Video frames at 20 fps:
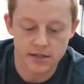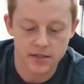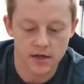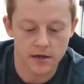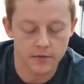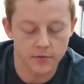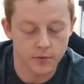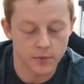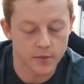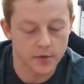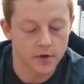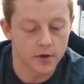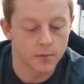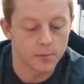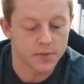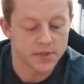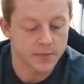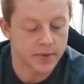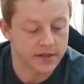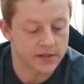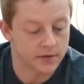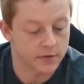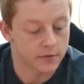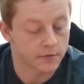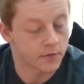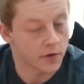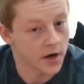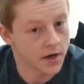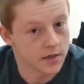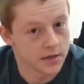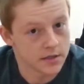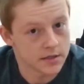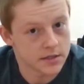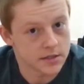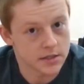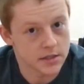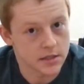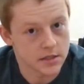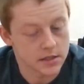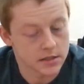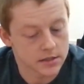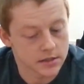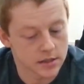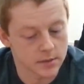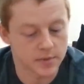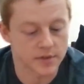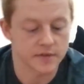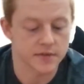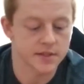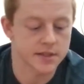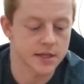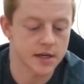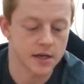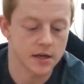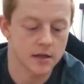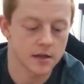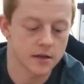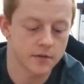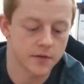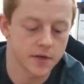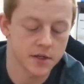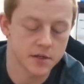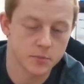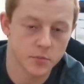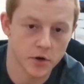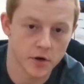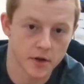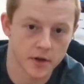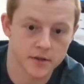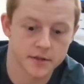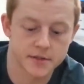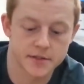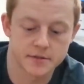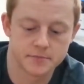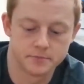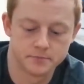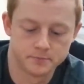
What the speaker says: certainly from the perspective of the front, it's a finished product.